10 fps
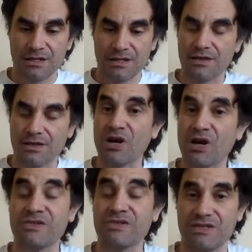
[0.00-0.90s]
the
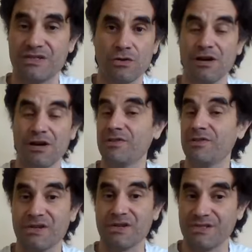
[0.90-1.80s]
person, whoever the
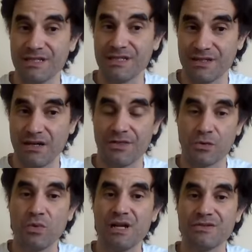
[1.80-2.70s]
person is the
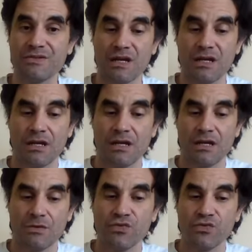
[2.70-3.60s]
author was,
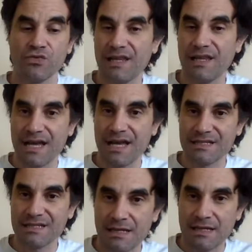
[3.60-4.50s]

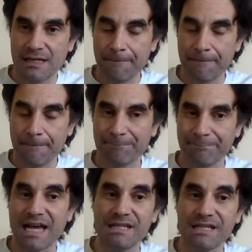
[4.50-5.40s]
realized
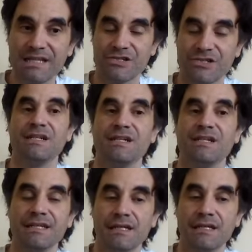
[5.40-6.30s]
that he or
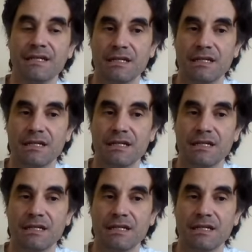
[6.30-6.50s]
she